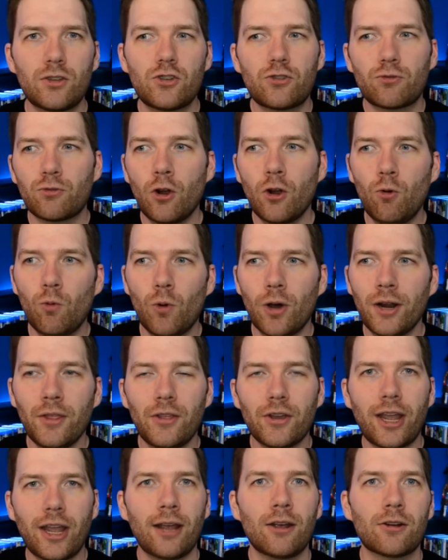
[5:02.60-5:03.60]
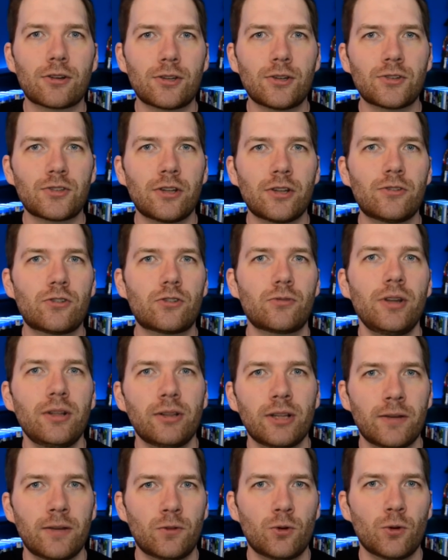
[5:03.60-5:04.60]
Just throw one of the characters on street
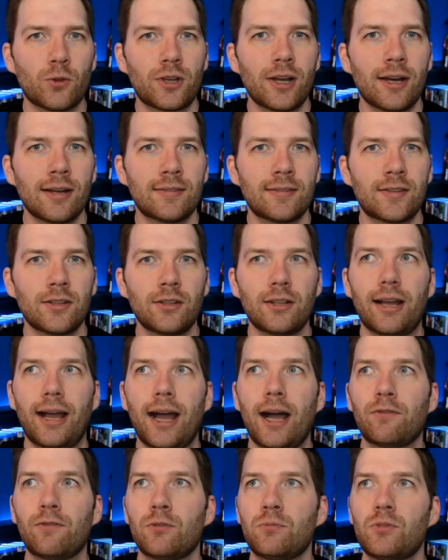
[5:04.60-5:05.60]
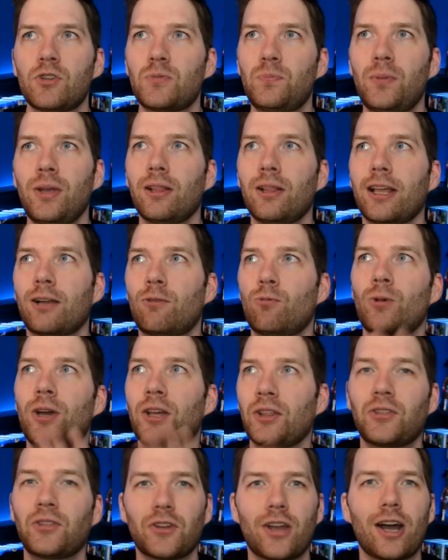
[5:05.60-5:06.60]
level with Godzilla, have him just be like
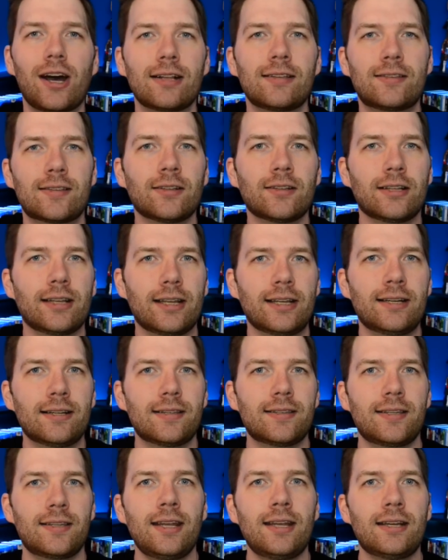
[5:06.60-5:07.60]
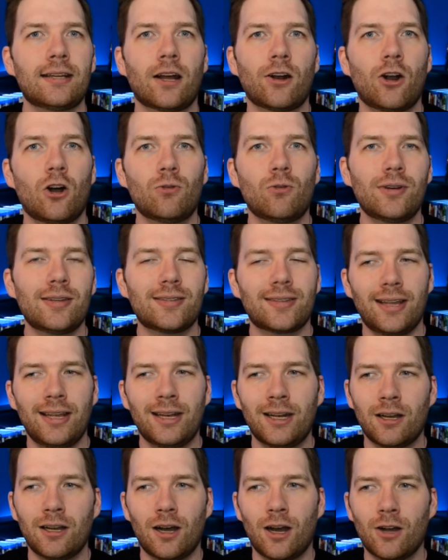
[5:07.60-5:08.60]
with Godzilla in a scene, not always in
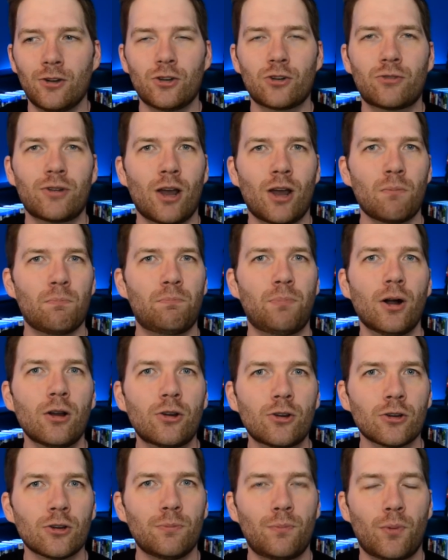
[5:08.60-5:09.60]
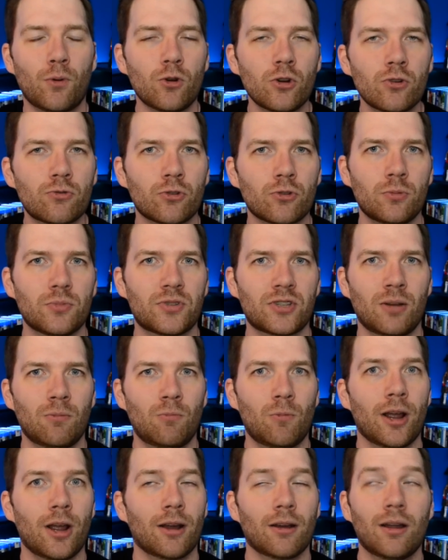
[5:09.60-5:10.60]
an underground bunker boardroom
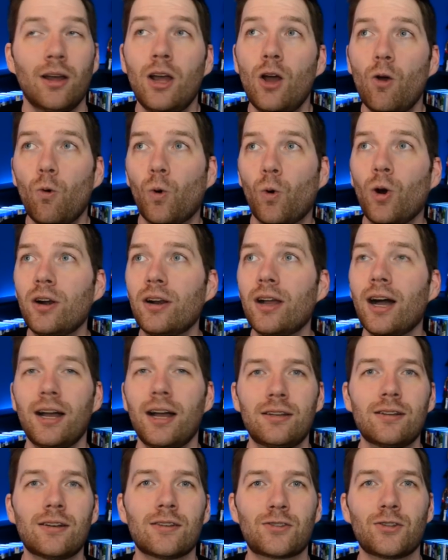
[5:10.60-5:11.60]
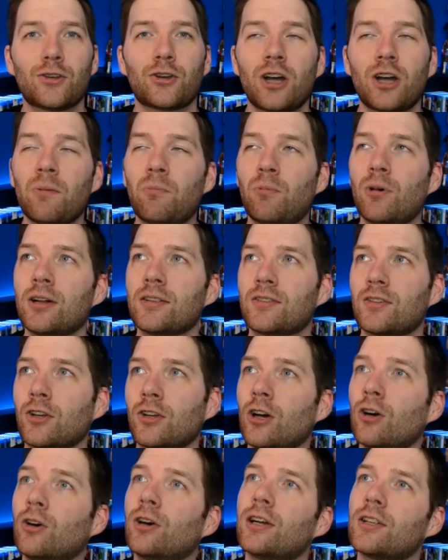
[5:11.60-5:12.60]
somewhere. One guy does look up once and
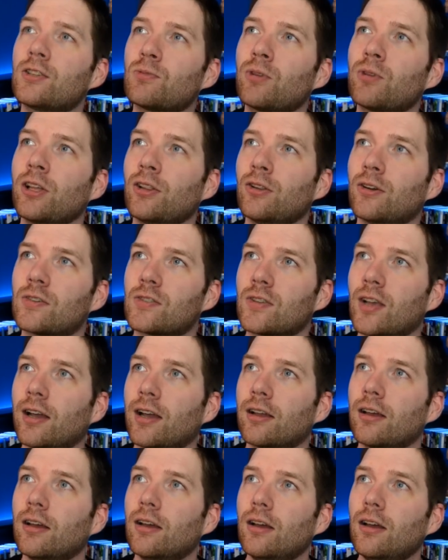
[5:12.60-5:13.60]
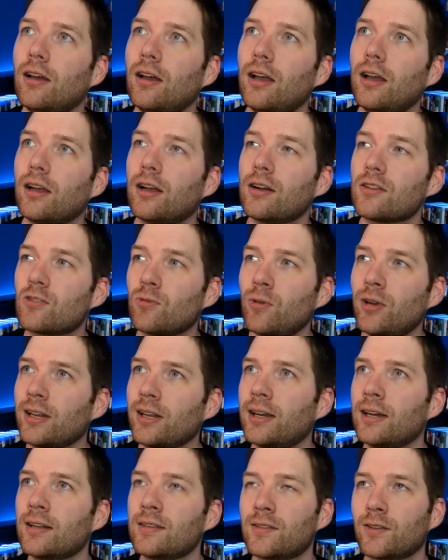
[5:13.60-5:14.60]
go, oh, that's what he looks like. Cuts away to
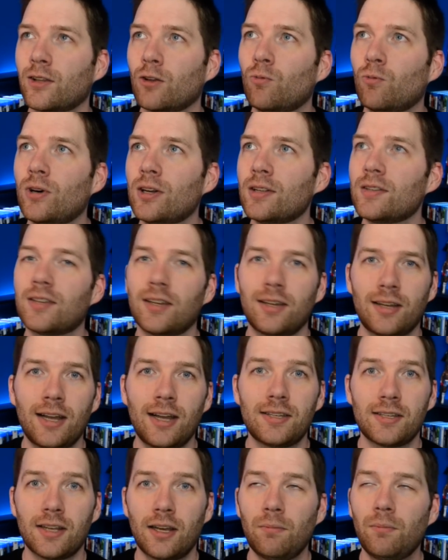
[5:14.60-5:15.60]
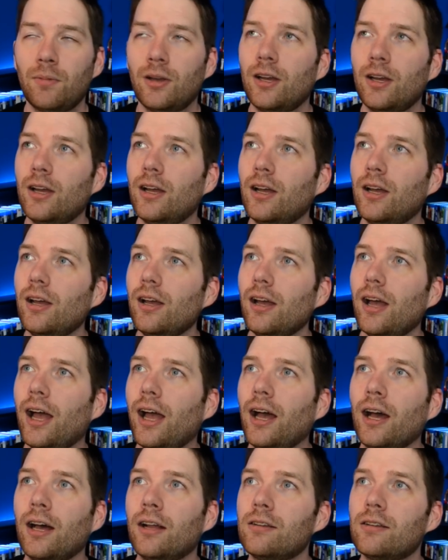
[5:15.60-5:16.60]
Godzilla once at nighttime,
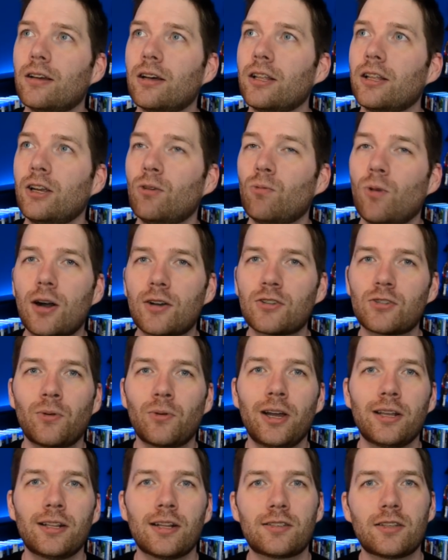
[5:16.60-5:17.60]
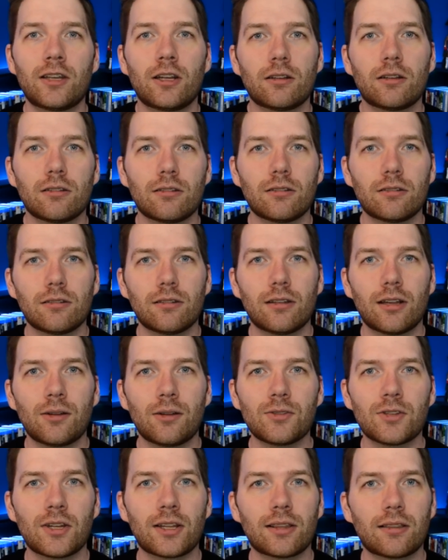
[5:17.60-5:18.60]
and uh, he walks away and that's it. I
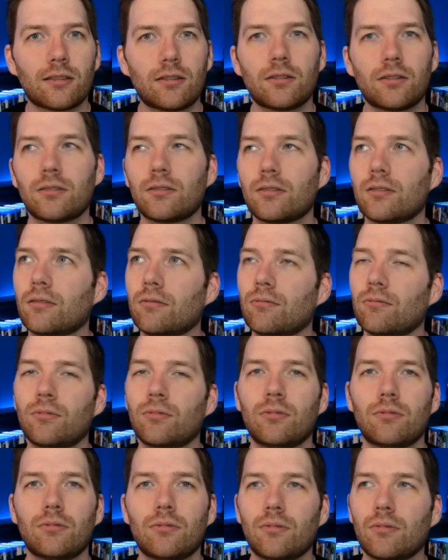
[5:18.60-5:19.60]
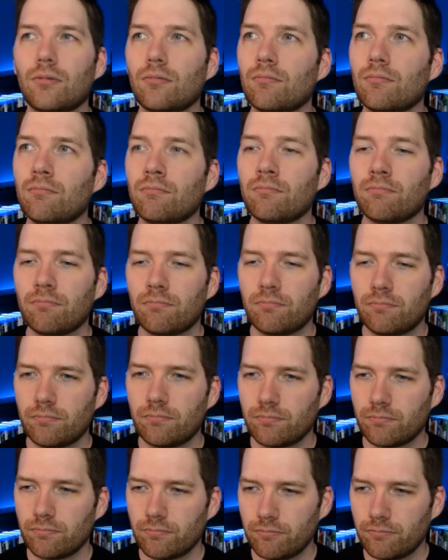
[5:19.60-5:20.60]
was like, hmm
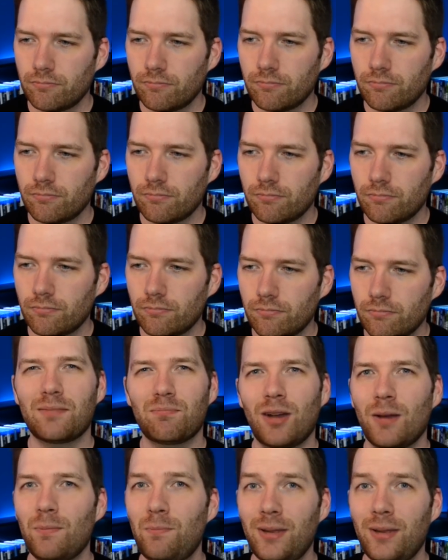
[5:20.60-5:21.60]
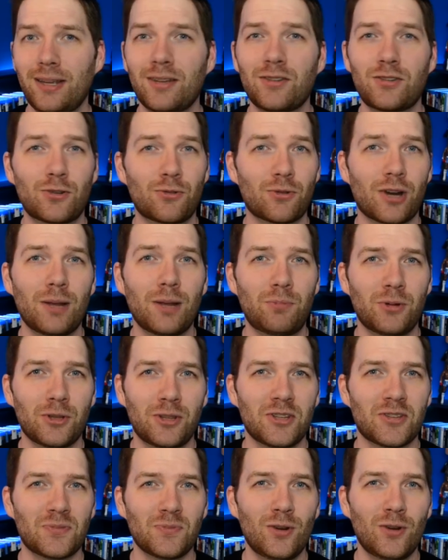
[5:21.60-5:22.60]
my biggest gripe with
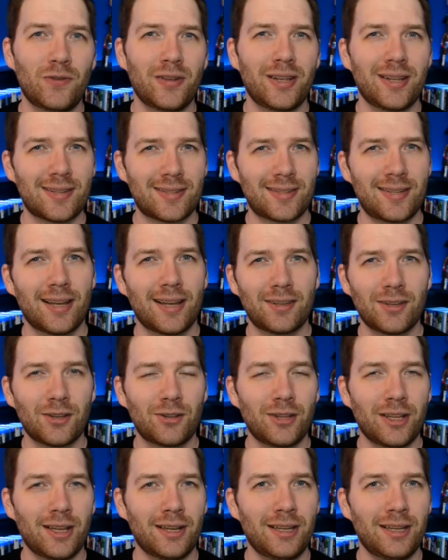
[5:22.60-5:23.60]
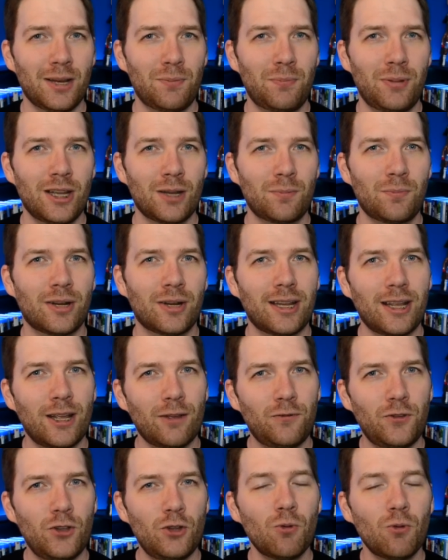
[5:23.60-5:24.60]
this movie is technically a nitpick, but
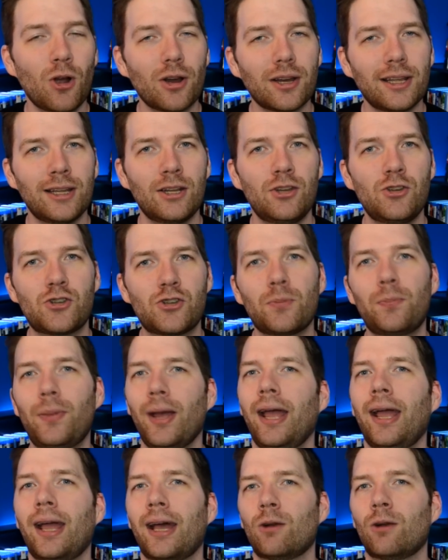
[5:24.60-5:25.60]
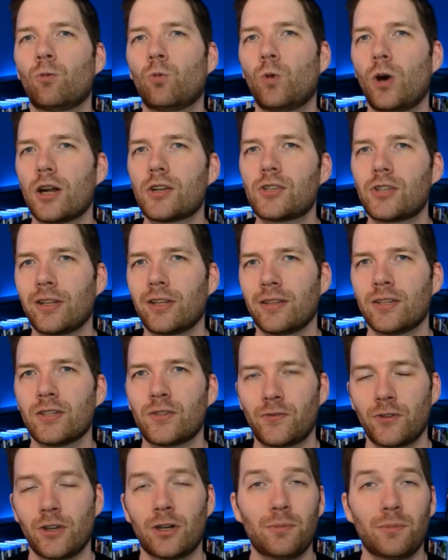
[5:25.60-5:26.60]
if you are in Japan watching this
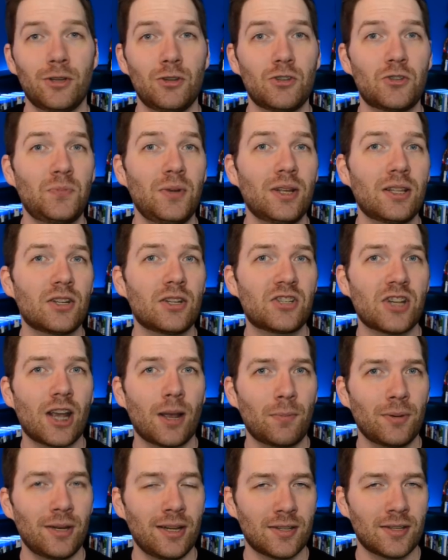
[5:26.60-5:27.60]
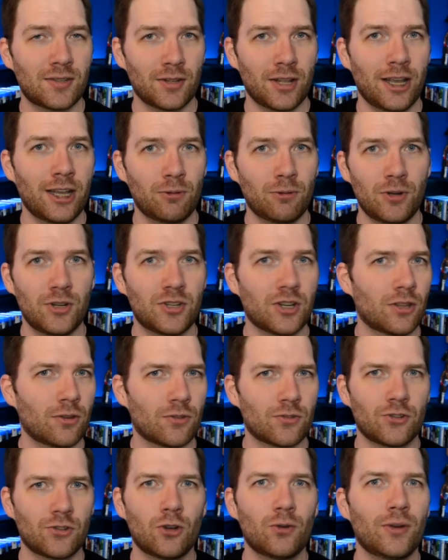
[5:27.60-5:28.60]
film and you speak the Japanese language and
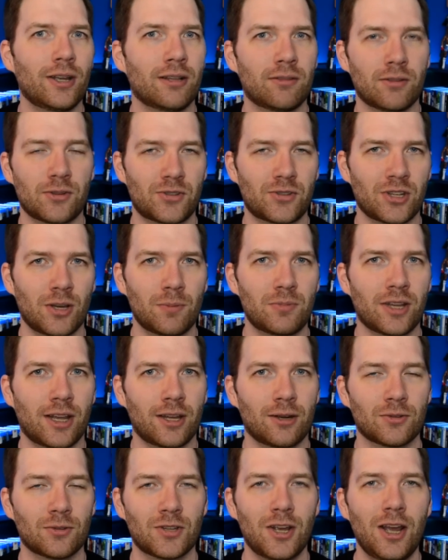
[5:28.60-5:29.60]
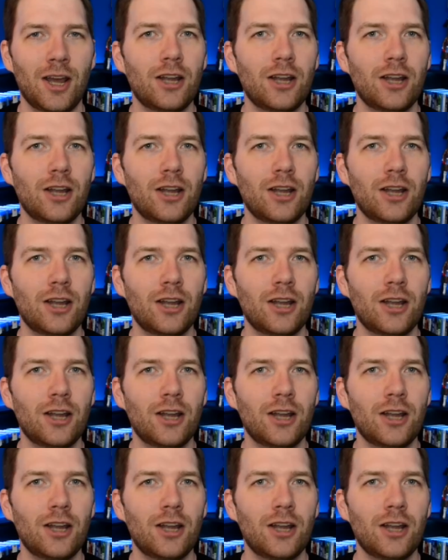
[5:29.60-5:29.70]
there's no English subtitles,